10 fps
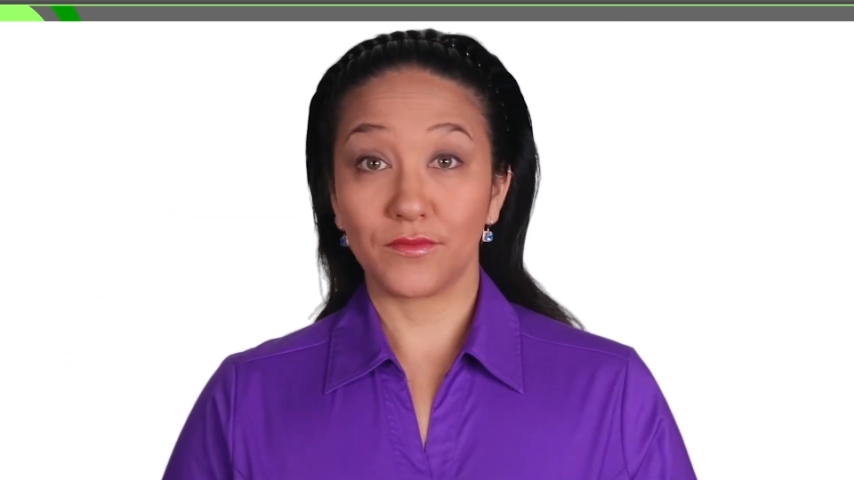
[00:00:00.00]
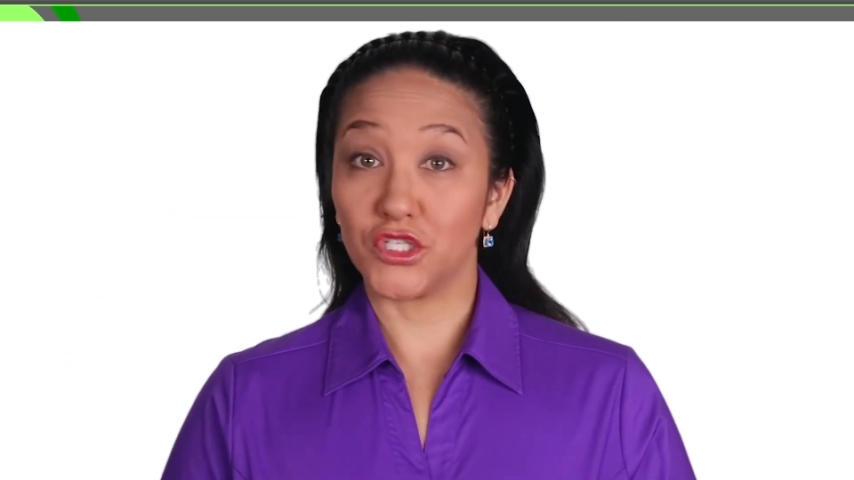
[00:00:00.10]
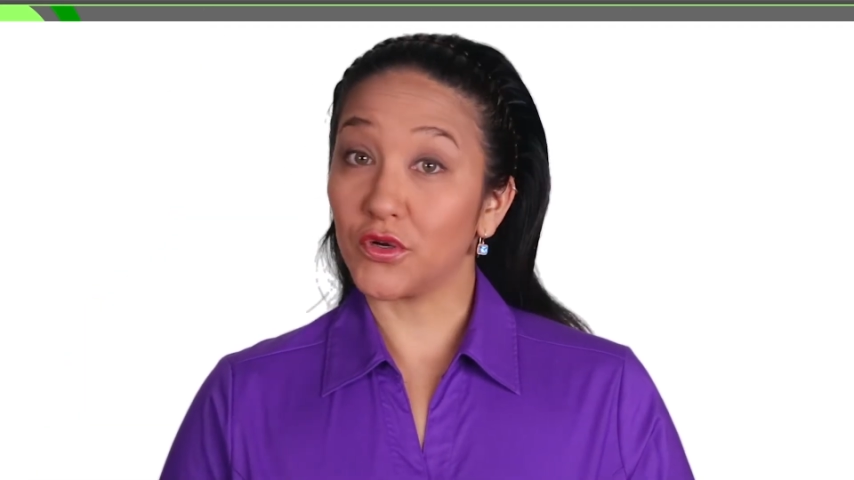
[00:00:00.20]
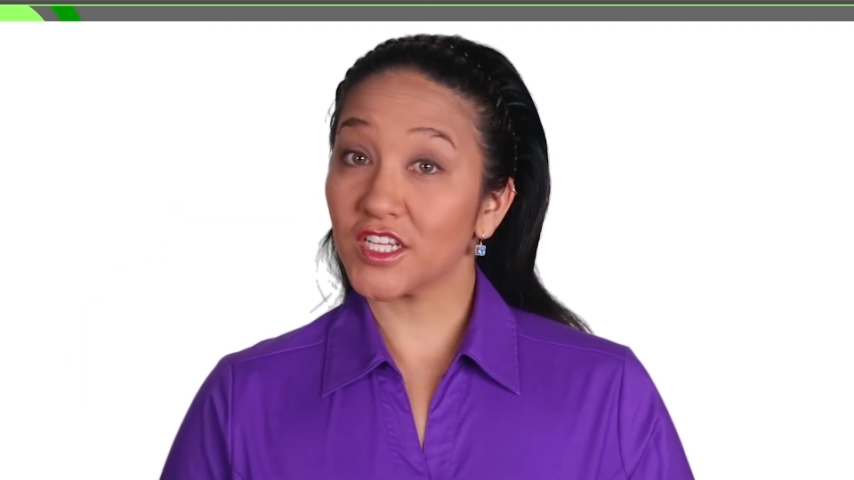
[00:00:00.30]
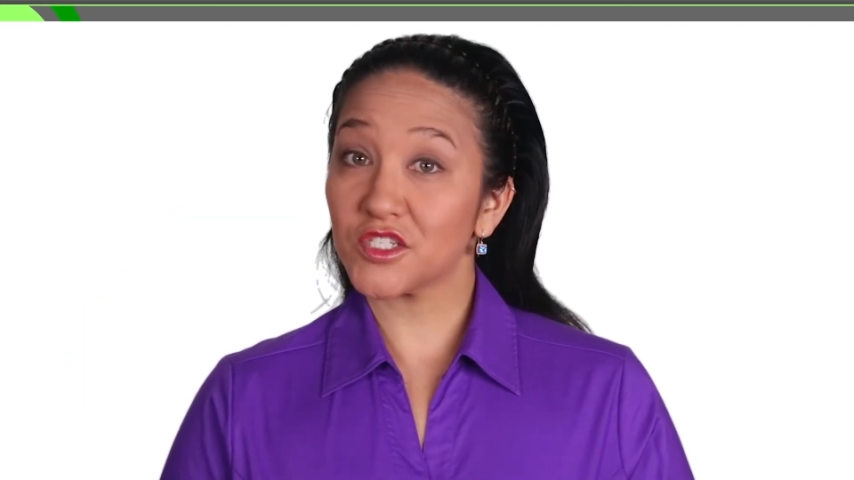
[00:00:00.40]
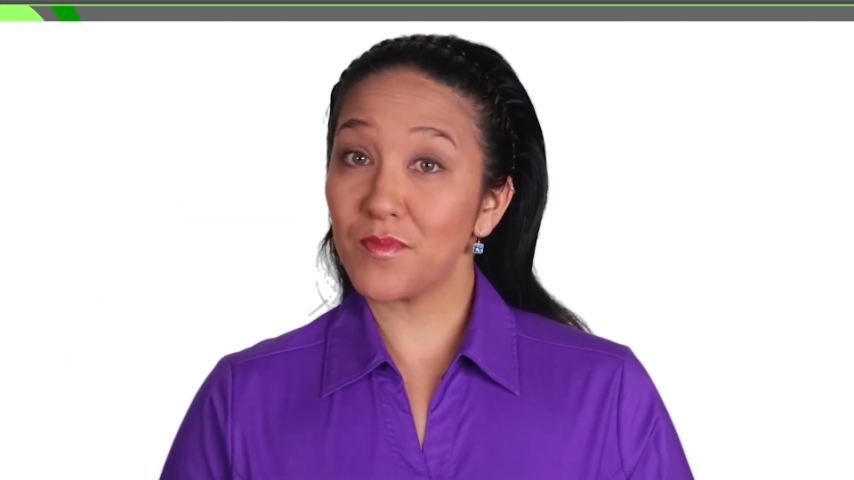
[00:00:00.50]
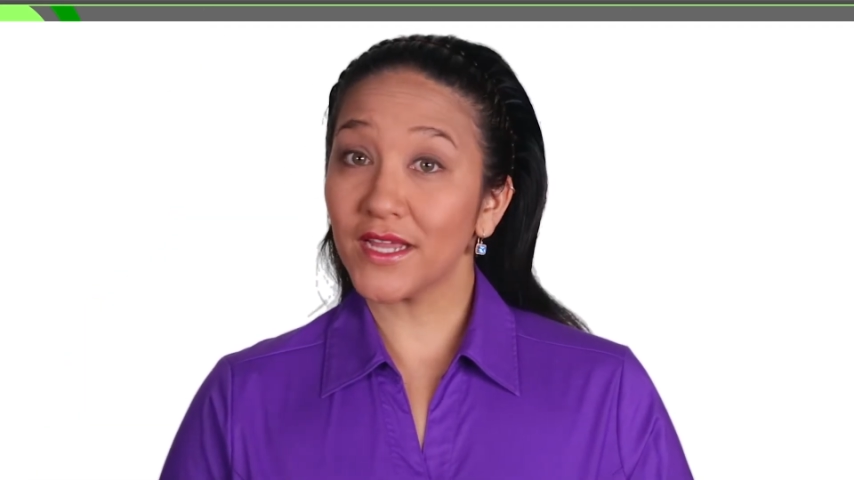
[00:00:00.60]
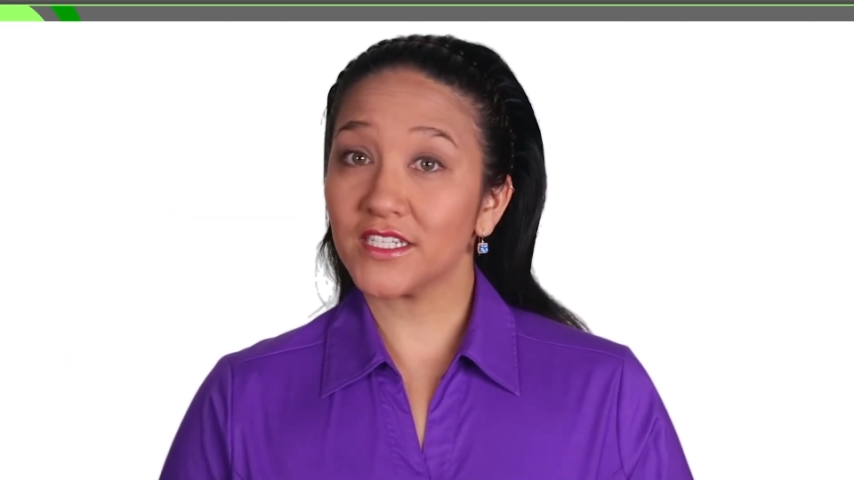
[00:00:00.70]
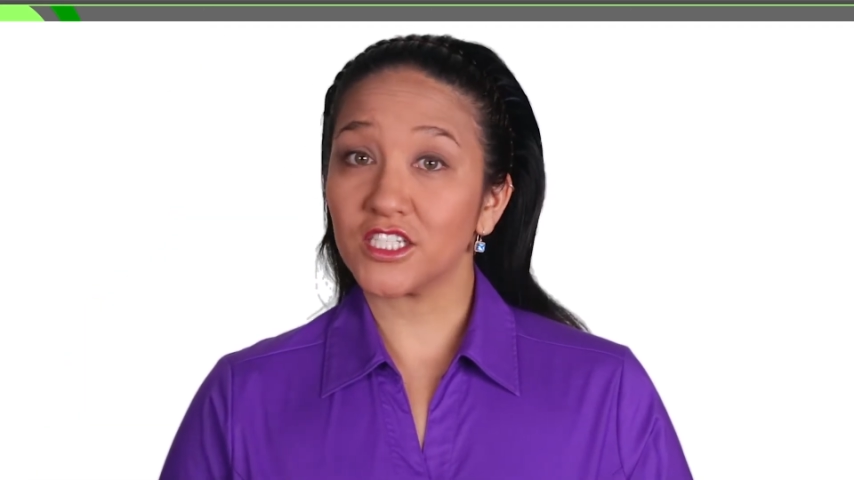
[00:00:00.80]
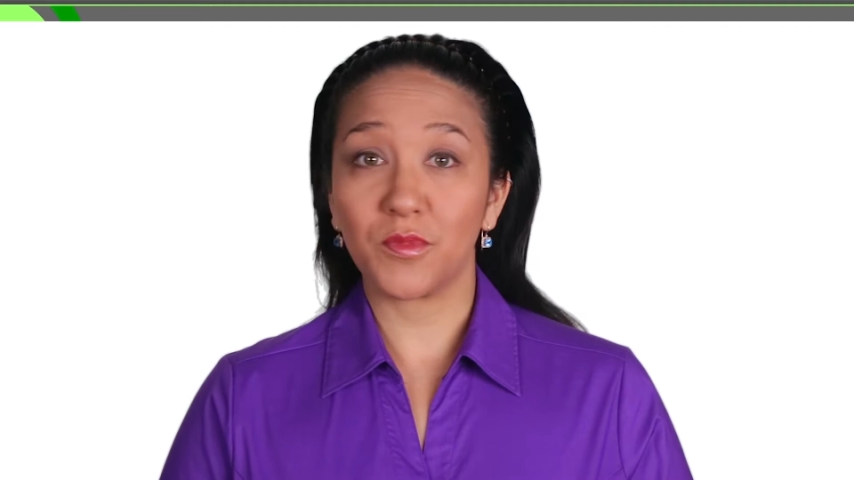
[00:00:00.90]
Don't
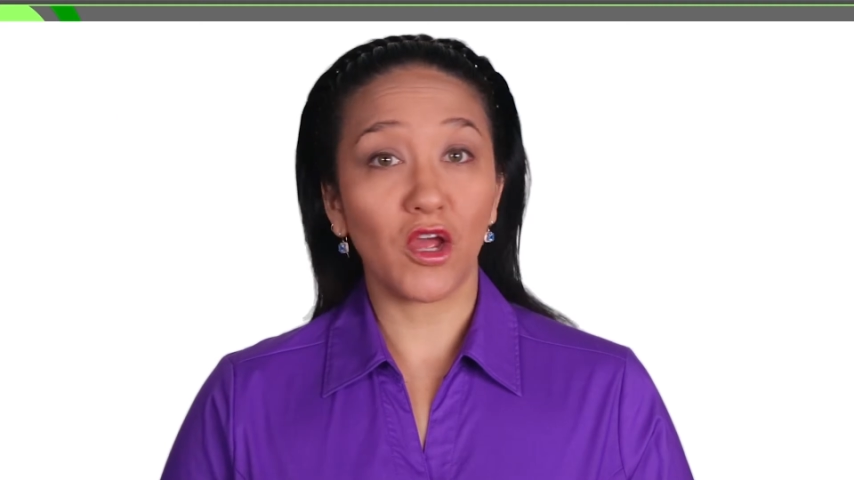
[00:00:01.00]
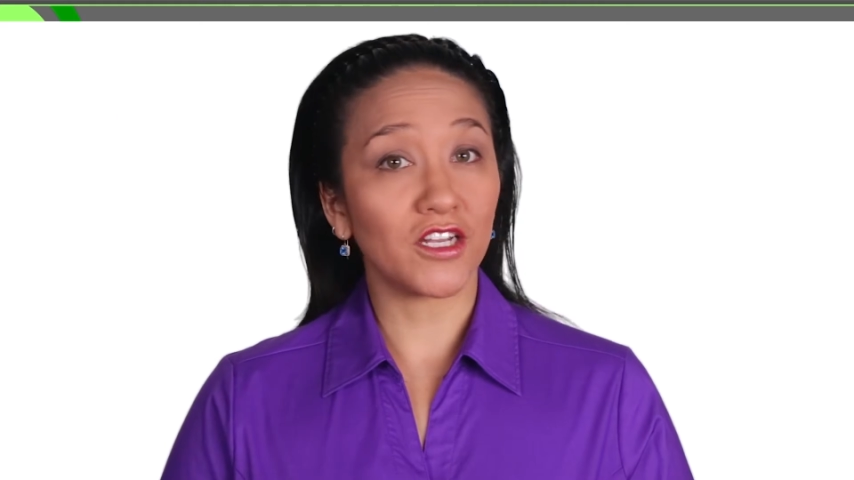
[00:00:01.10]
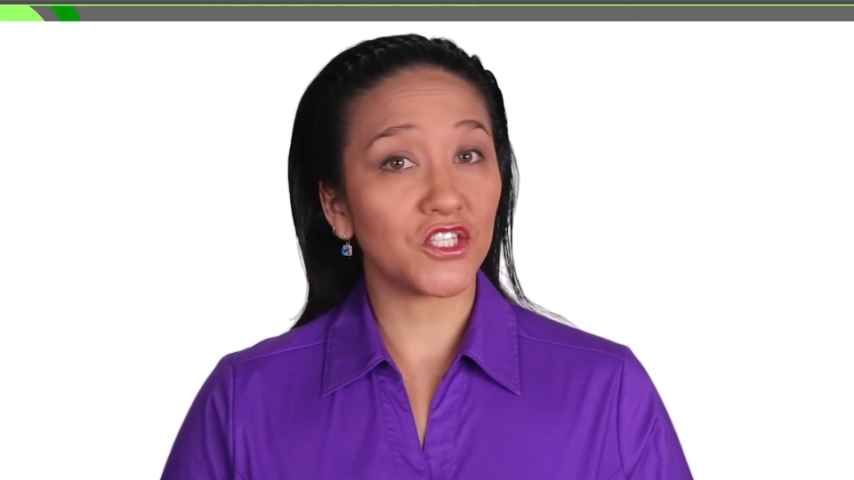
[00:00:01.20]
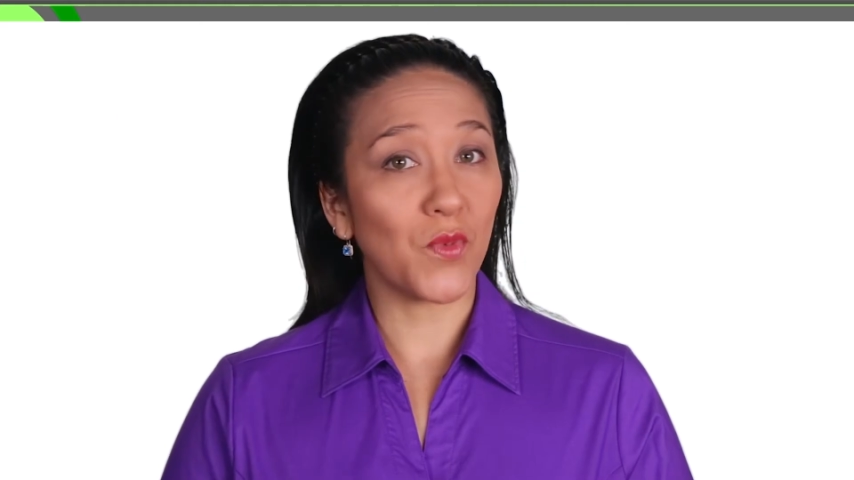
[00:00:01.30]
expect it to be on its